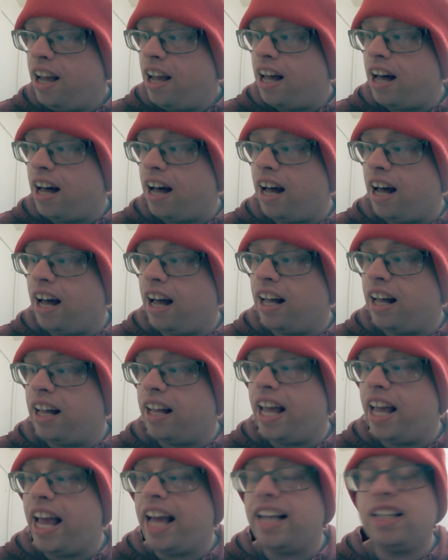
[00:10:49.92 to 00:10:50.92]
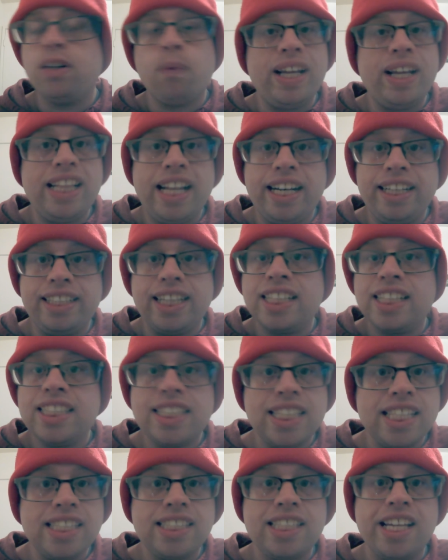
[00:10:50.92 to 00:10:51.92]
And the way that he
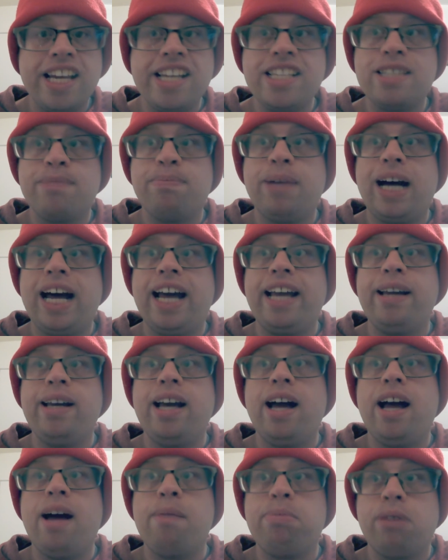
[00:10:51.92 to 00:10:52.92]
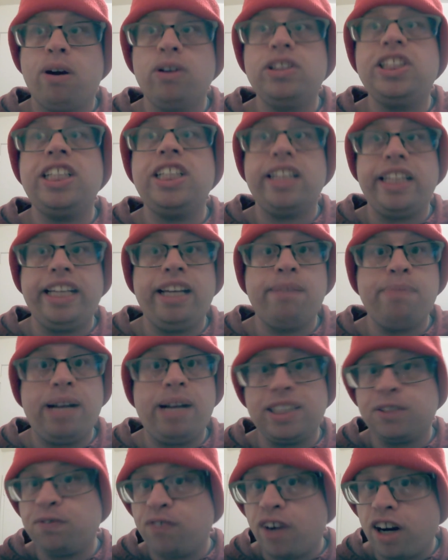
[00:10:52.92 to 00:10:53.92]
does this is by approaching Liam
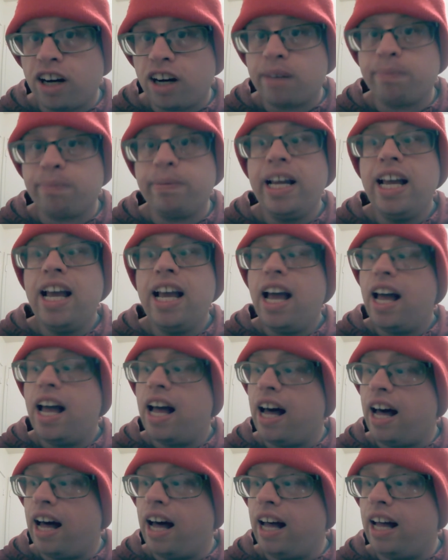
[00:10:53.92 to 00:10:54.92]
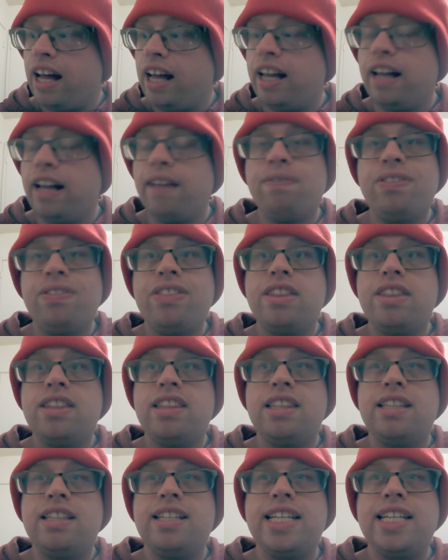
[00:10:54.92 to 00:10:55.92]
at his farm and
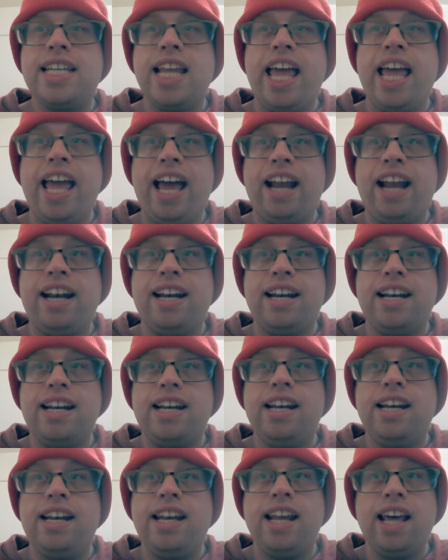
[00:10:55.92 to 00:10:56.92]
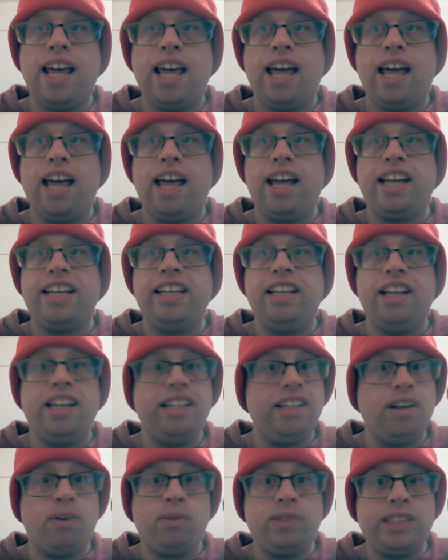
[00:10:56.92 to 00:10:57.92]

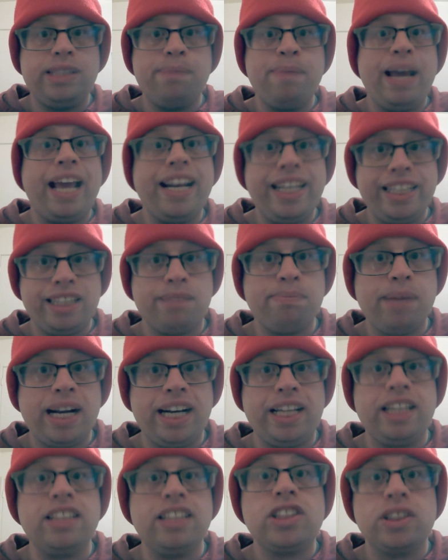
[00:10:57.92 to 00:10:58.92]
demanding the money.